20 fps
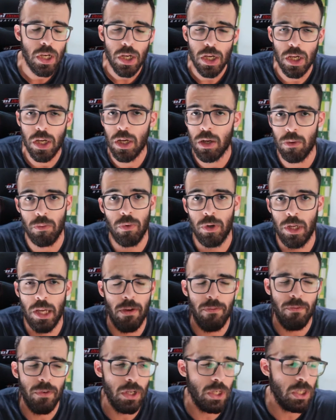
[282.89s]
We
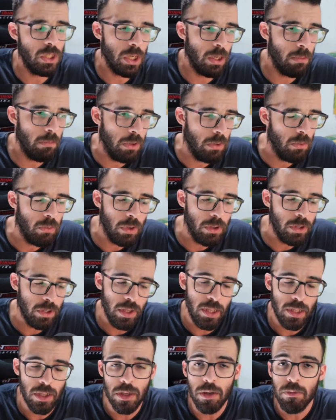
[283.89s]
have, for example, one
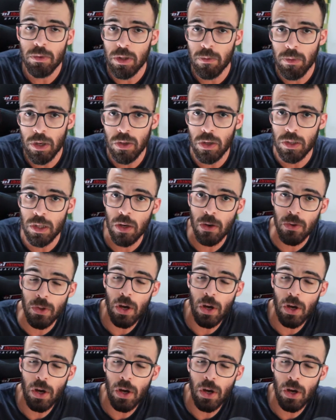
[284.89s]
thing that comes to mind right now,